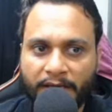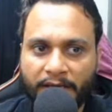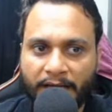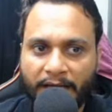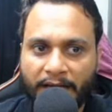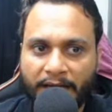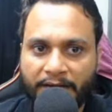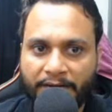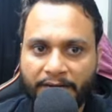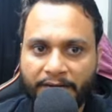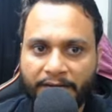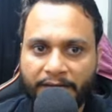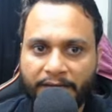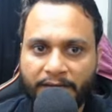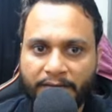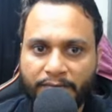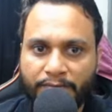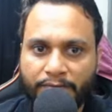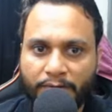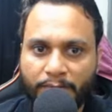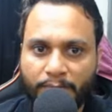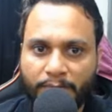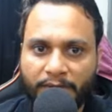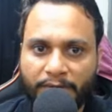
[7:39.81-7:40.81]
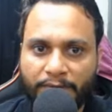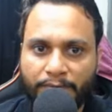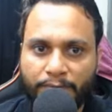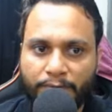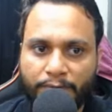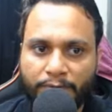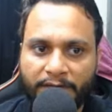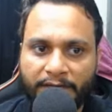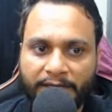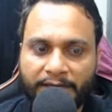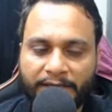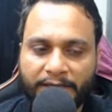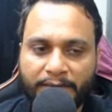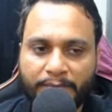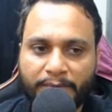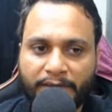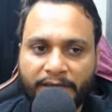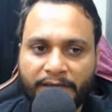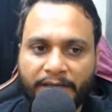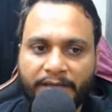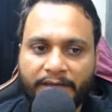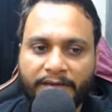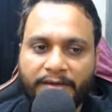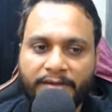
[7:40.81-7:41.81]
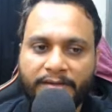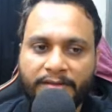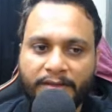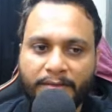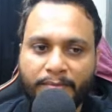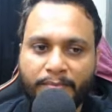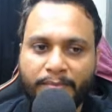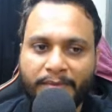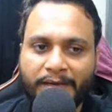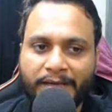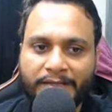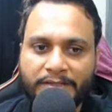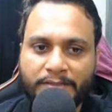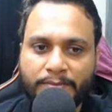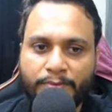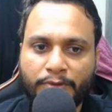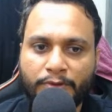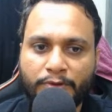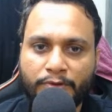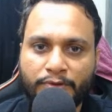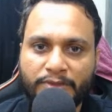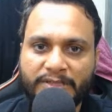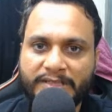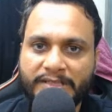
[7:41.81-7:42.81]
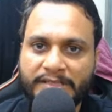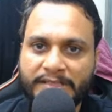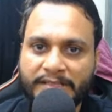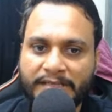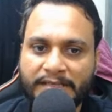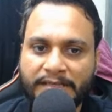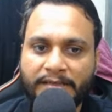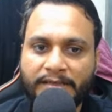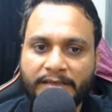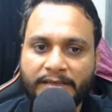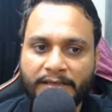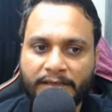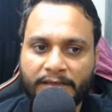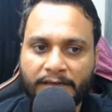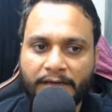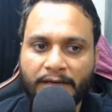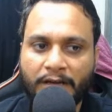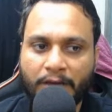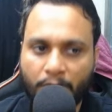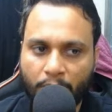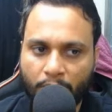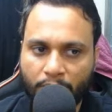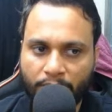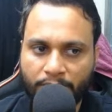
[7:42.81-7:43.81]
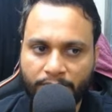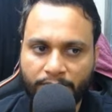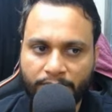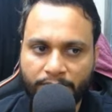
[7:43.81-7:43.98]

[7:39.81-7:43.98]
iterating from left to right and maintaining the max beauty seen till now.